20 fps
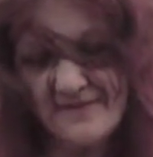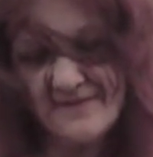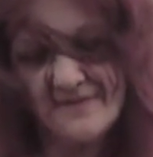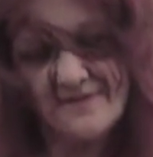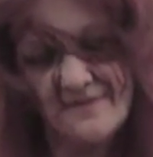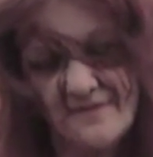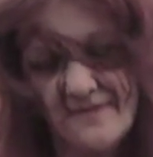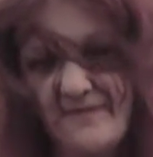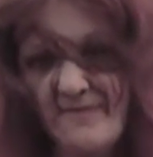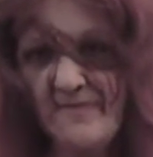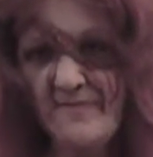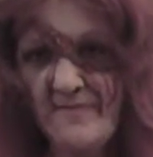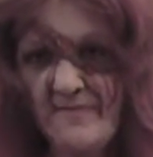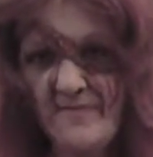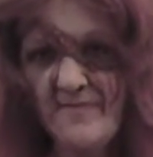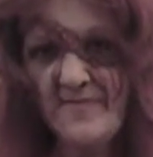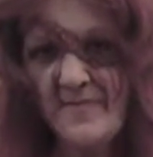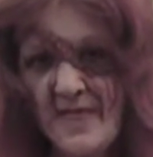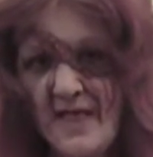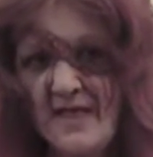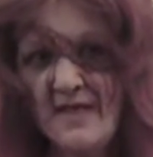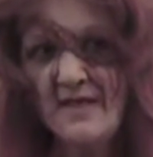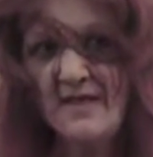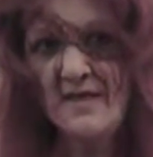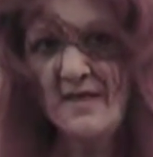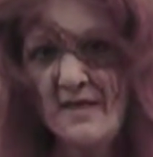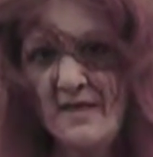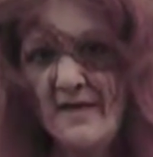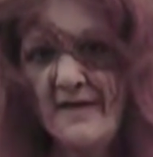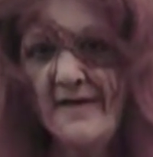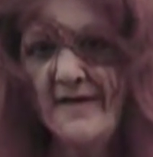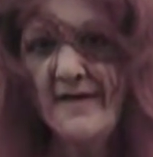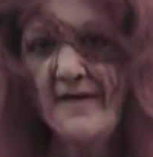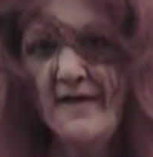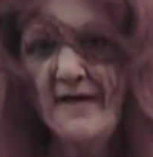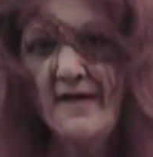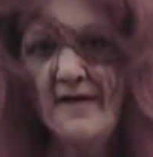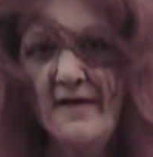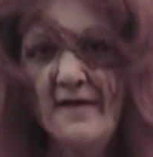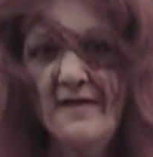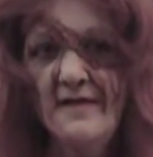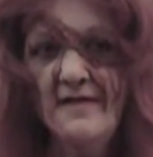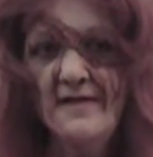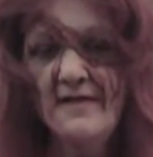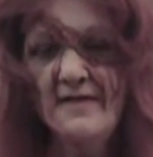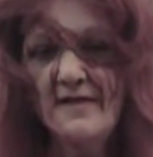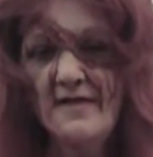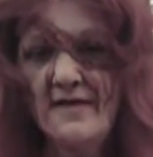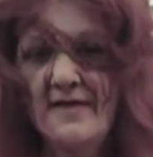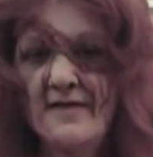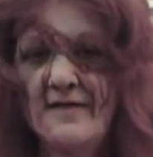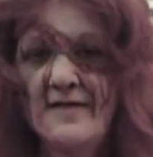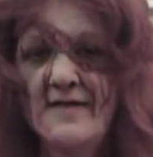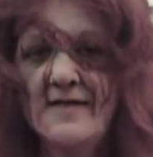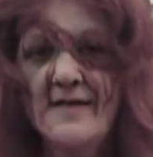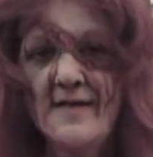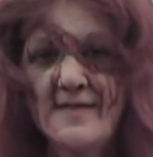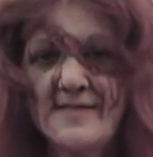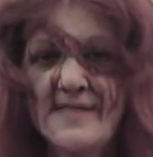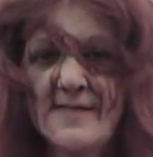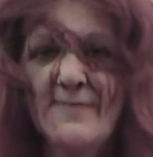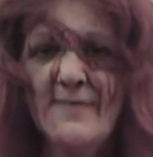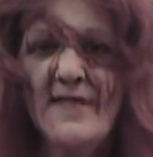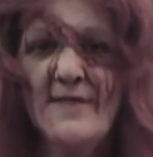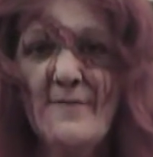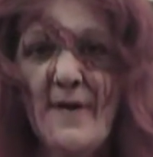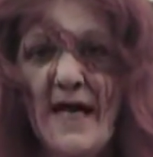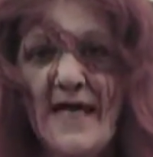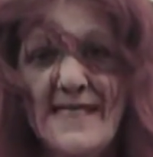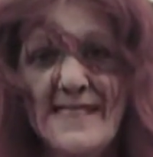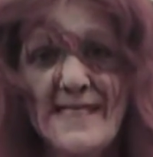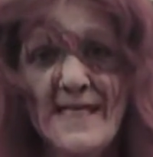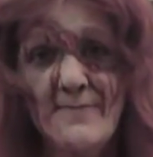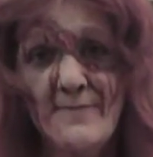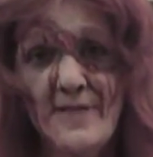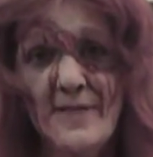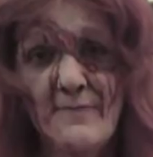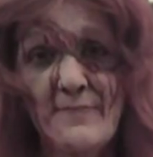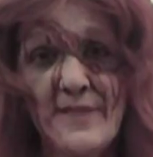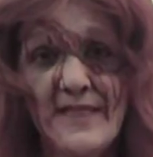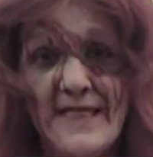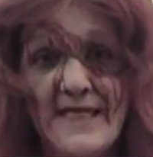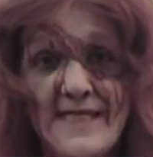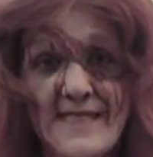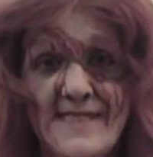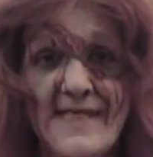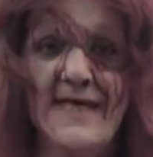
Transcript: Anything you want to say to the camera? Somebody buy something, please.